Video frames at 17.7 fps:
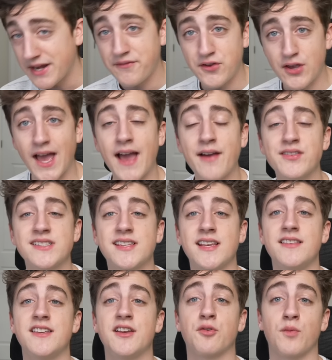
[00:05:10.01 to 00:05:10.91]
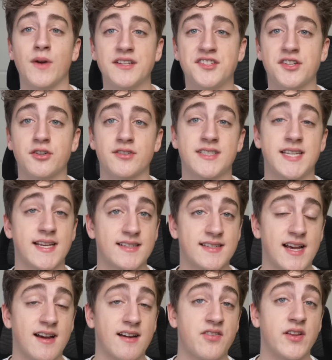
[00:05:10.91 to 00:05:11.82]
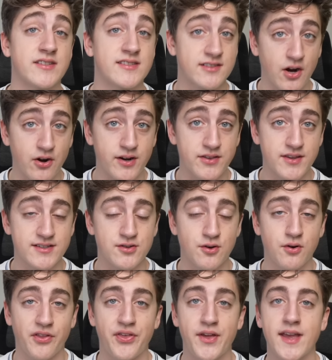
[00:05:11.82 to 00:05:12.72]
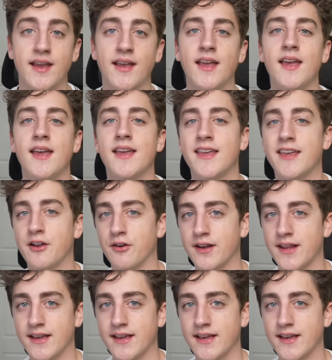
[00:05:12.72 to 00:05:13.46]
if you haven't seen the original TikTok that started this whole thing, here it